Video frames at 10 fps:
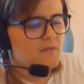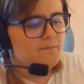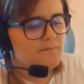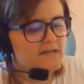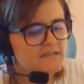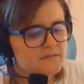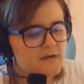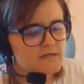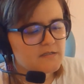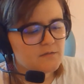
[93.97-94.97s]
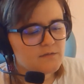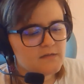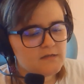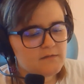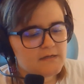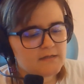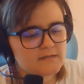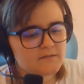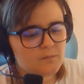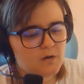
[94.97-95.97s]
The best way to store the
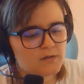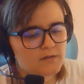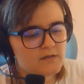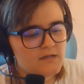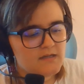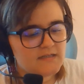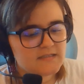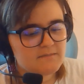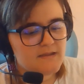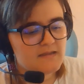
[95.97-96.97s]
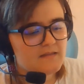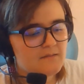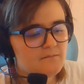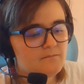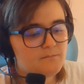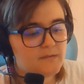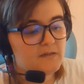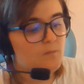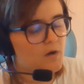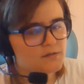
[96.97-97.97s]
ingredients of water is to make them
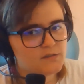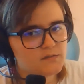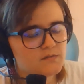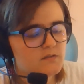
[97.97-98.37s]
be water.